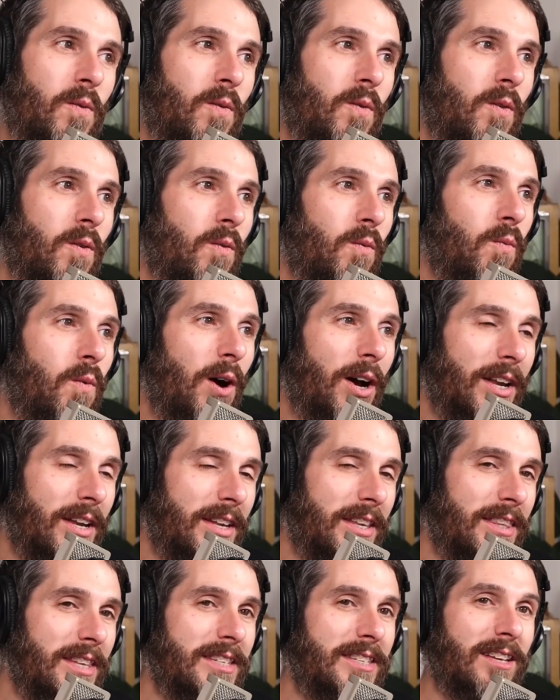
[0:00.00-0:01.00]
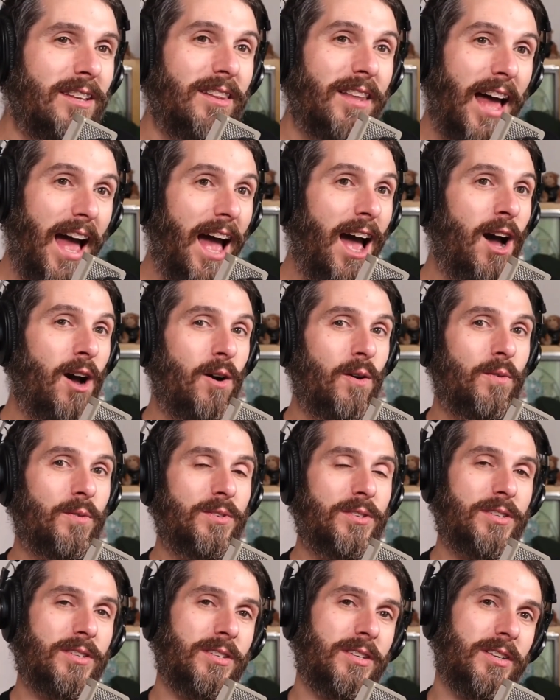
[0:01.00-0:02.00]
what this
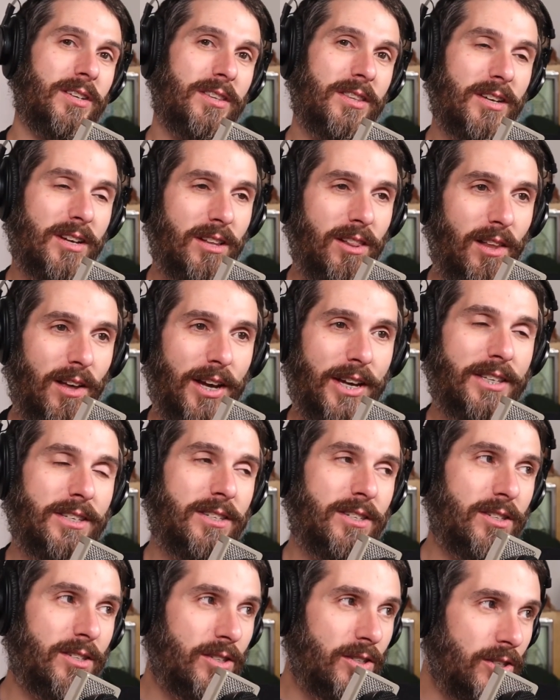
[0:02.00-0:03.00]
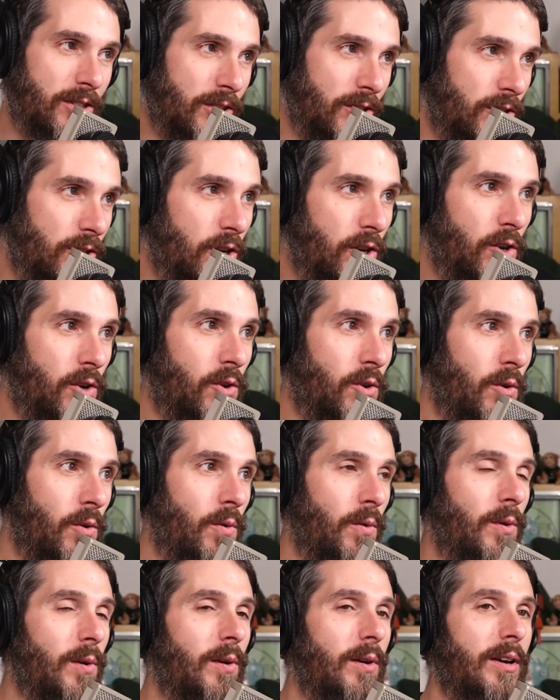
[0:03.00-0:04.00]
allows the clients to
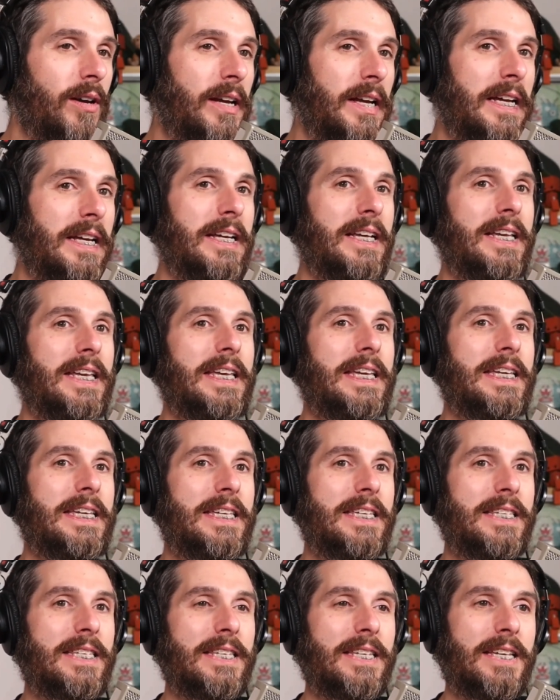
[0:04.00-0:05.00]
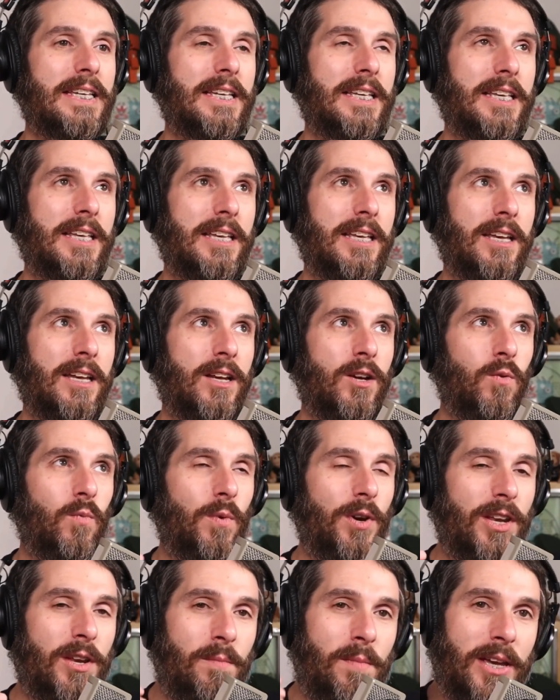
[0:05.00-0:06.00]
do is
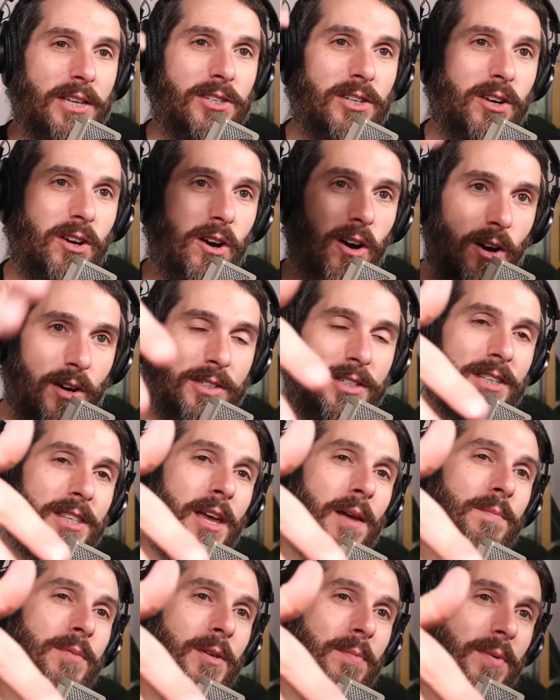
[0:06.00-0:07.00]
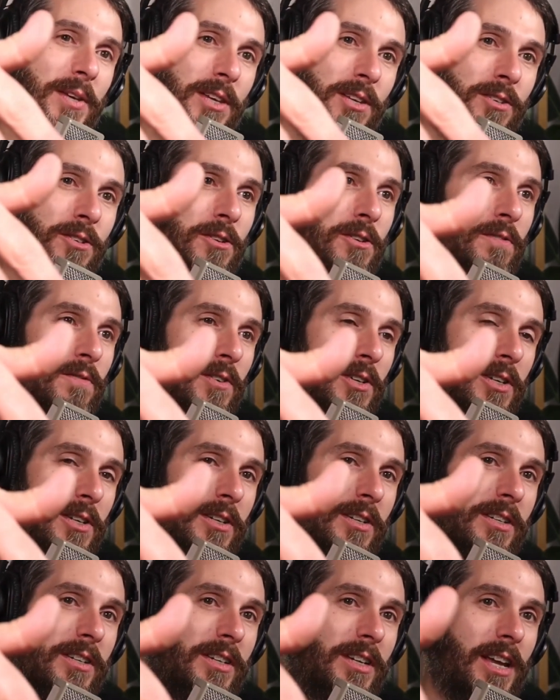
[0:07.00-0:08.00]
when it makes a call to the MCP
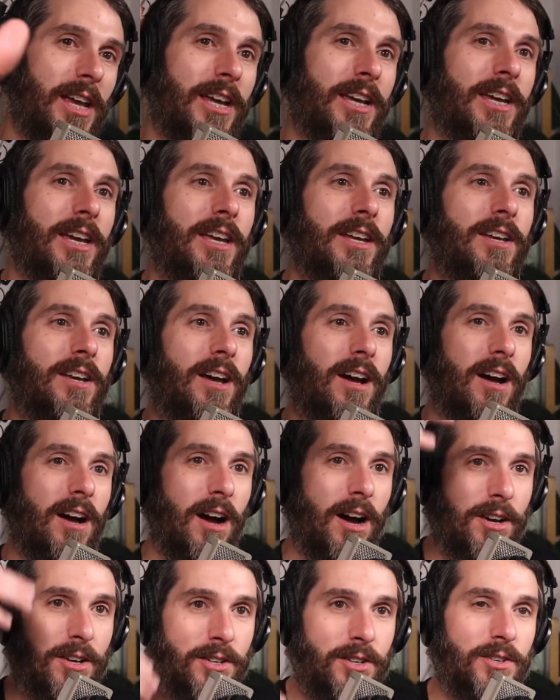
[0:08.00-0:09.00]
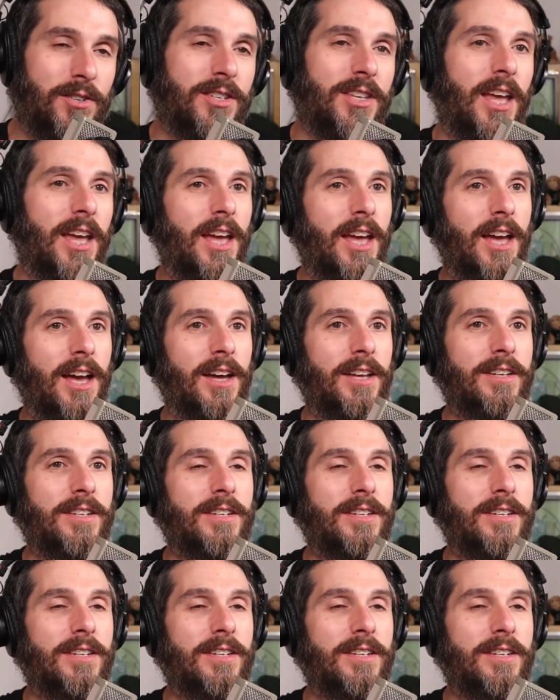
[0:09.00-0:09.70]
server, it can understand